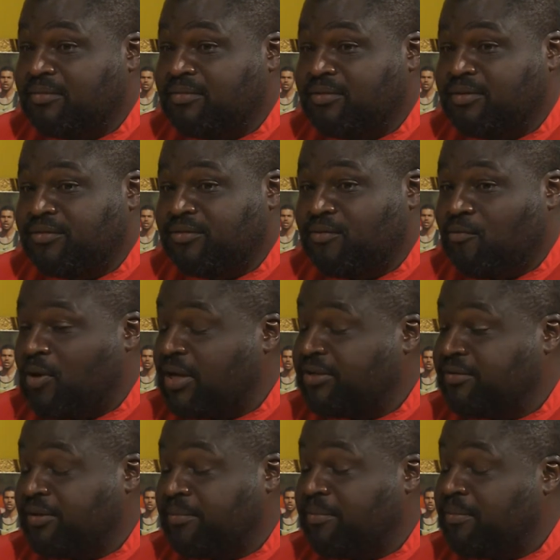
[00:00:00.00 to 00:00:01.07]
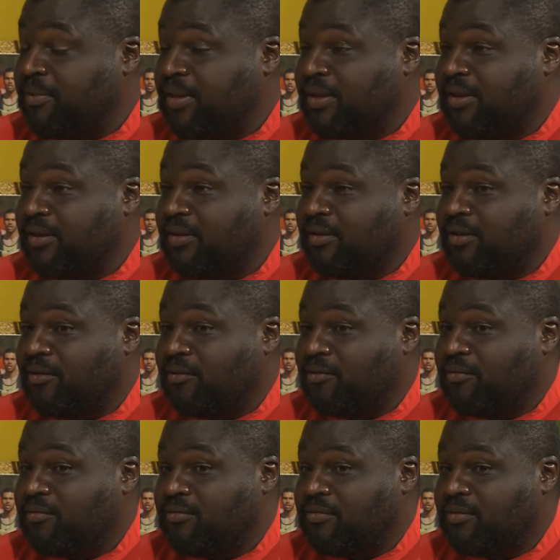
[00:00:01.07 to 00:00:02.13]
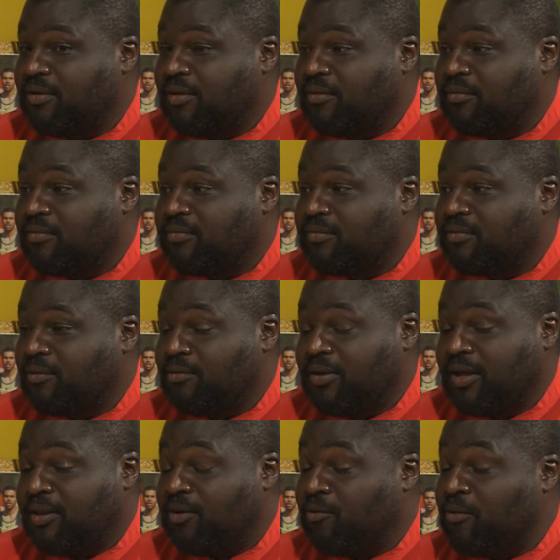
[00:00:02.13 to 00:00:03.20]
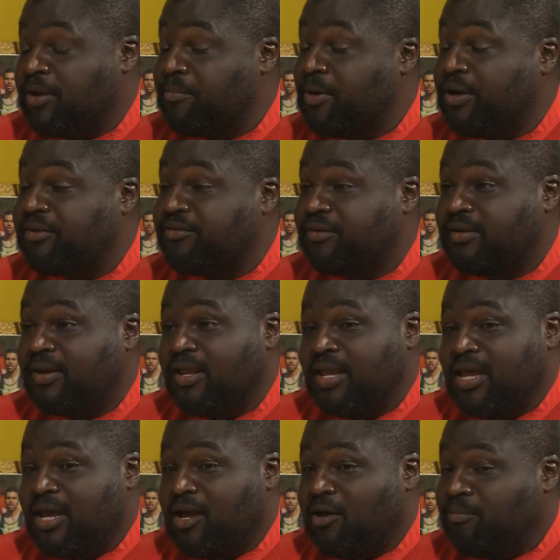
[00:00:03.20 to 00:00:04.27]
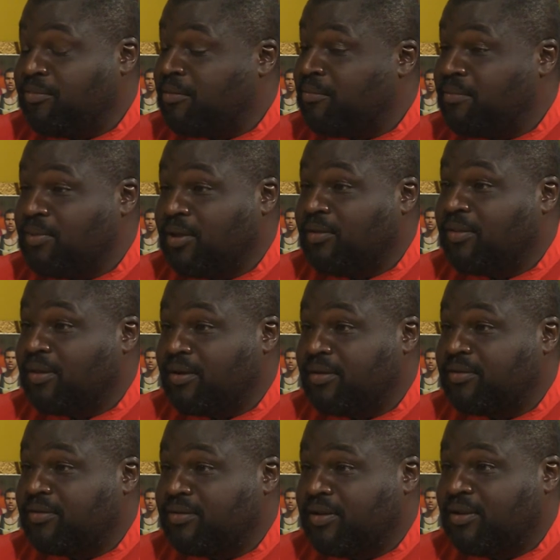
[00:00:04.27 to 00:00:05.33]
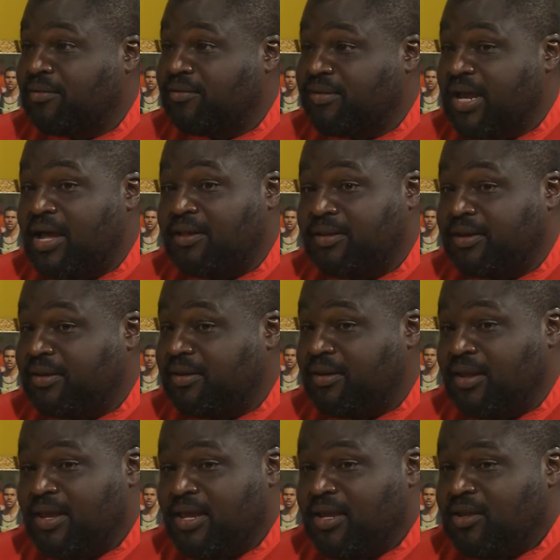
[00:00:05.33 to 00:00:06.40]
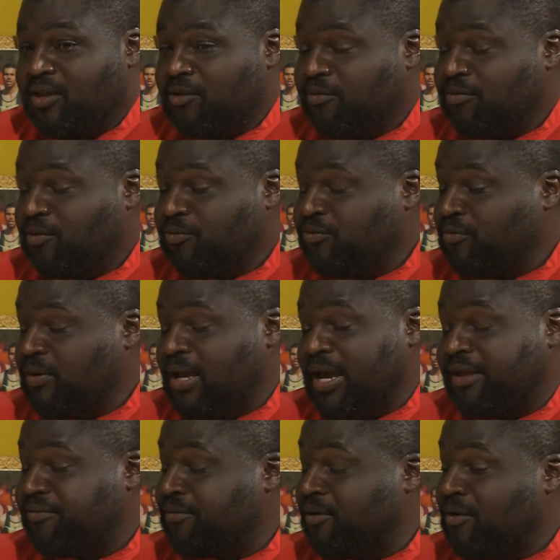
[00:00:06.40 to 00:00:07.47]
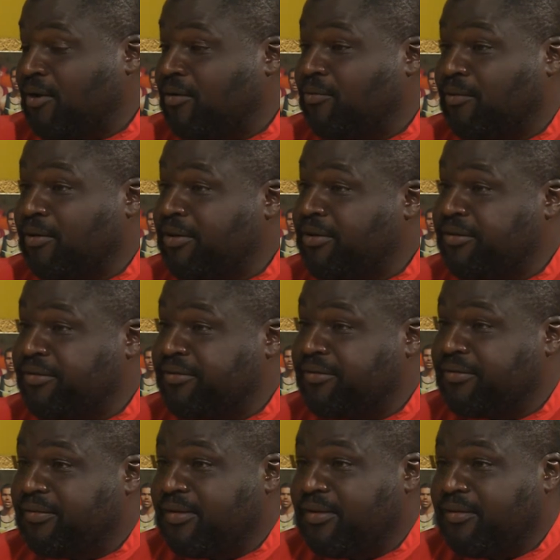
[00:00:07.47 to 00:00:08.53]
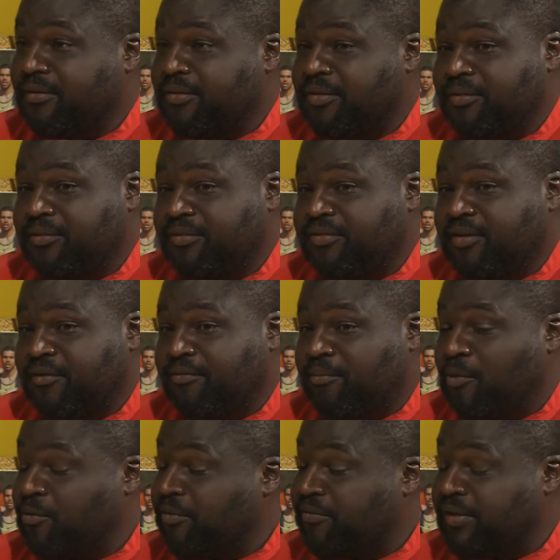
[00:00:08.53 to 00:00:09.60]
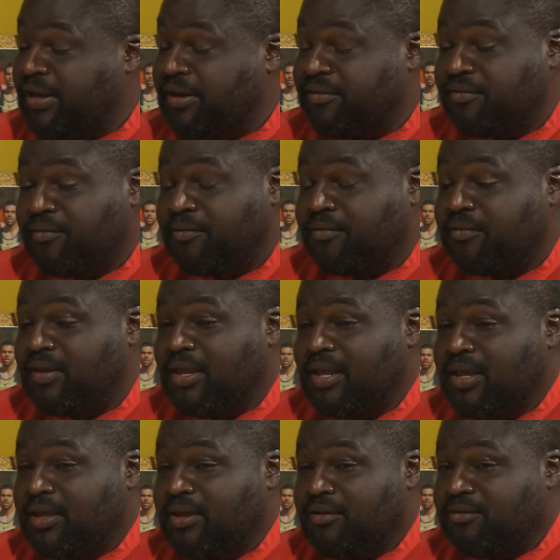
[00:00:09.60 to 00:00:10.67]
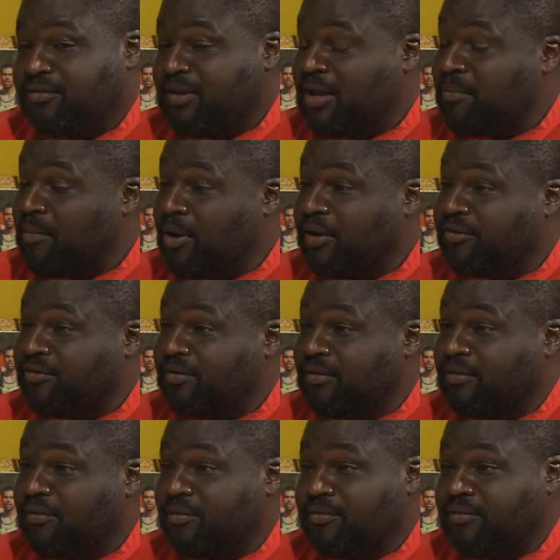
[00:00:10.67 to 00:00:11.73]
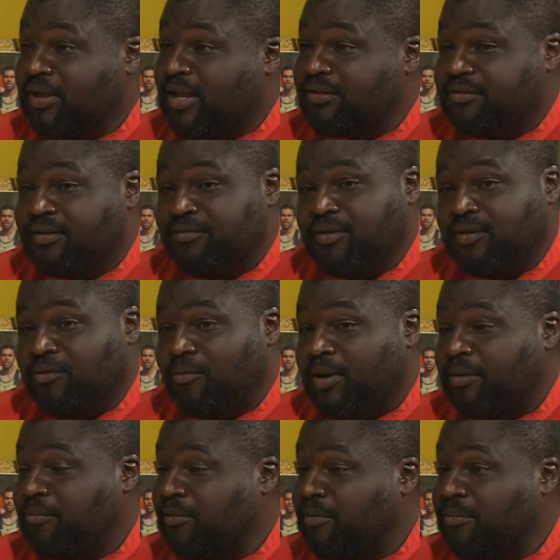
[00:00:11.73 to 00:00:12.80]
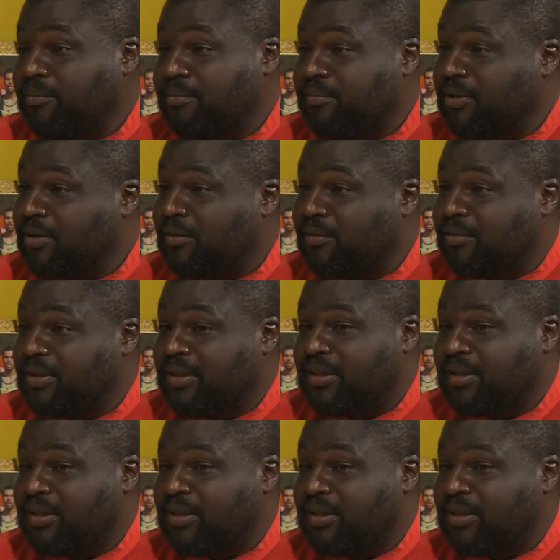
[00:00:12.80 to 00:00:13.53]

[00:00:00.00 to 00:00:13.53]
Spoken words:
just watch them and, you know, don't get in their way much and help them build their, you know, talent. You know, those two guys were hard workers, you know, they were self-motivated. So it's not much, you know, those guys lived in a weight room, you know,